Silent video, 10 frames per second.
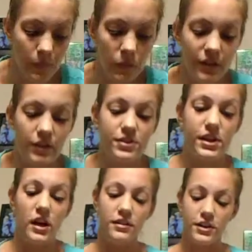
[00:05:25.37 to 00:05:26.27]
When they're
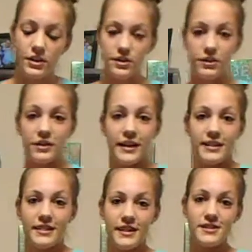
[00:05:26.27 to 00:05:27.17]
done, they're going to look
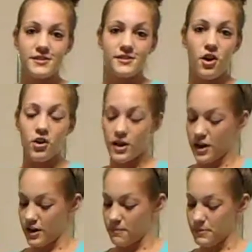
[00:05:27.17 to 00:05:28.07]
like this, all
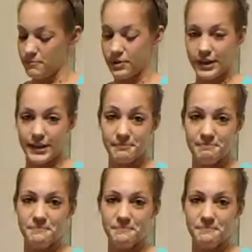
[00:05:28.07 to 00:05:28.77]
cut up and pretty.